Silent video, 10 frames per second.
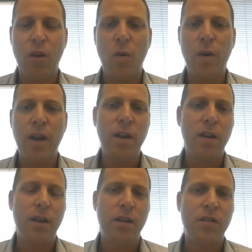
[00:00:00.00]
Okay.
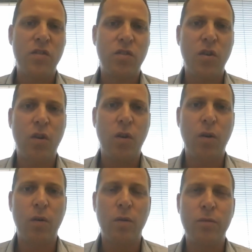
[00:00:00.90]

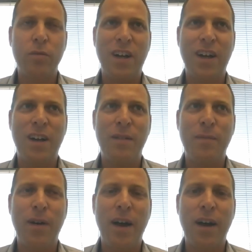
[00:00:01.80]
So
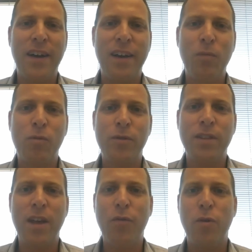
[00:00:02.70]
I would
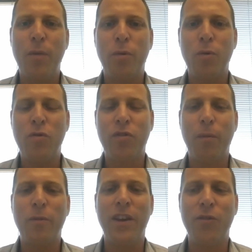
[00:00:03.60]
never approach
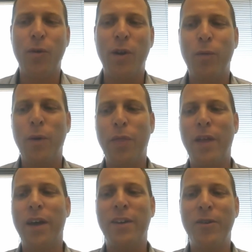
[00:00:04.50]
someone in Israel with,
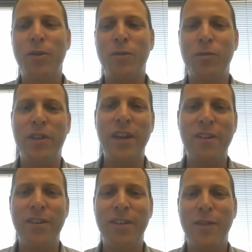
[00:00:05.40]
like, you know,
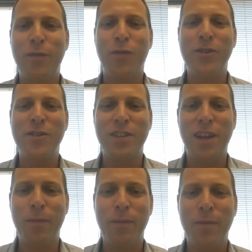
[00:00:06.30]
dear first
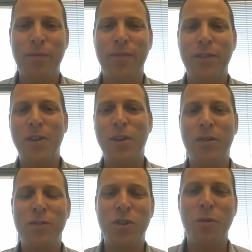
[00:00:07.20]
name, you
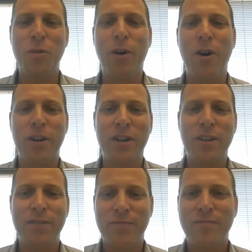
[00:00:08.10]
know, dear Mark.
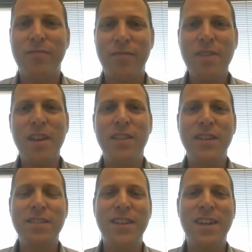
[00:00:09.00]

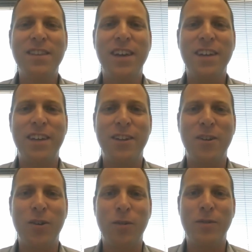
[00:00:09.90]
That's like, you
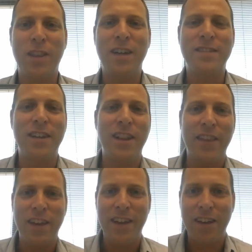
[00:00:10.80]
know, like
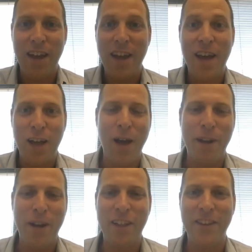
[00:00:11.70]
signaling, hey, I'm
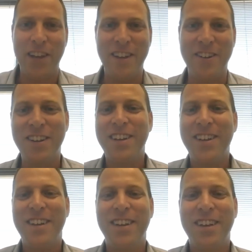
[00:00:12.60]
an alien here,
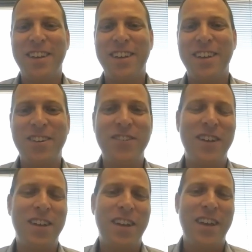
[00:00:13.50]
you know,
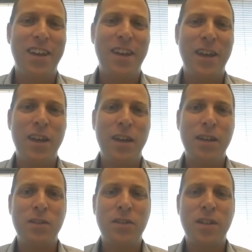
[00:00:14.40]

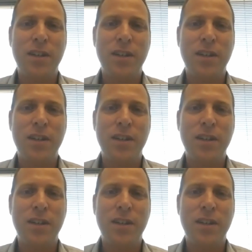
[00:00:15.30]
and